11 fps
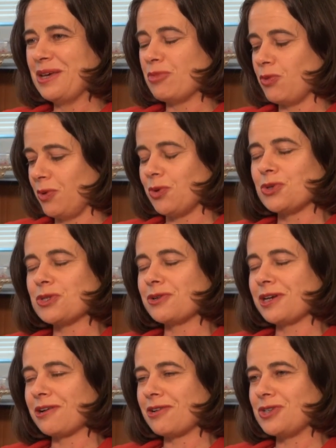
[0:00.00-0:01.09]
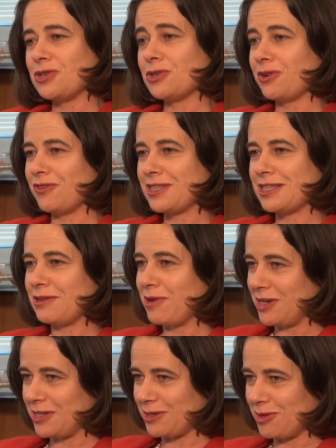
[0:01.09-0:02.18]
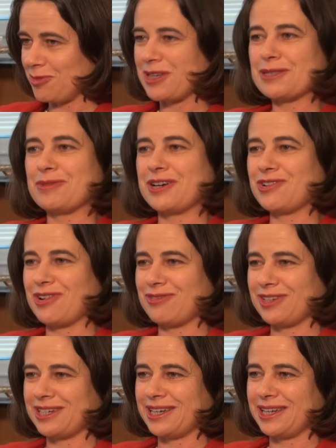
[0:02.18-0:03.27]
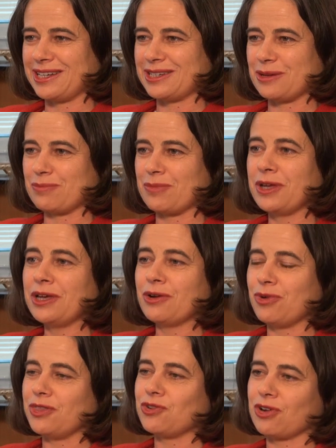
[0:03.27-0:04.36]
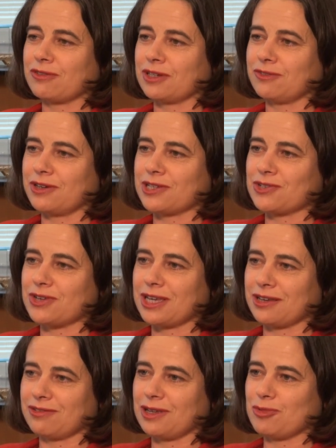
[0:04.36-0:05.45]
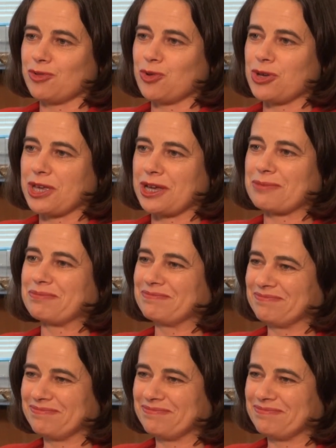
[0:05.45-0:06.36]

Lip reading: But we would also encourage you to obviously register with Smart Traveller and read the travel advisory carefully before you come.